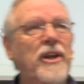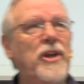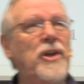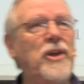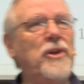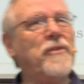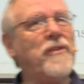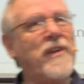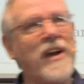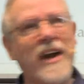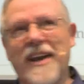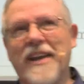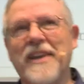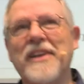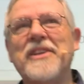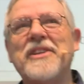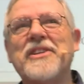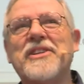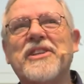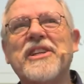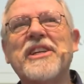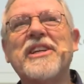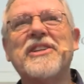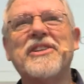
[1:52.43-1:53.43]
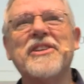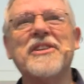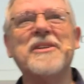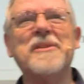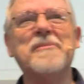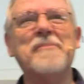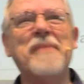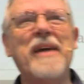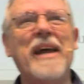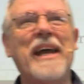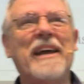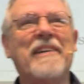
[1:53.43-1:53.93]
You've got a decision
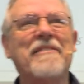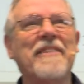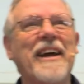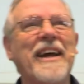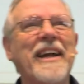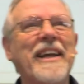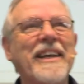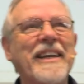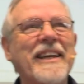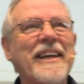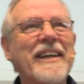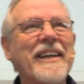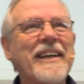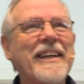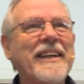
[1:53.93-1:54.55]
to make, right?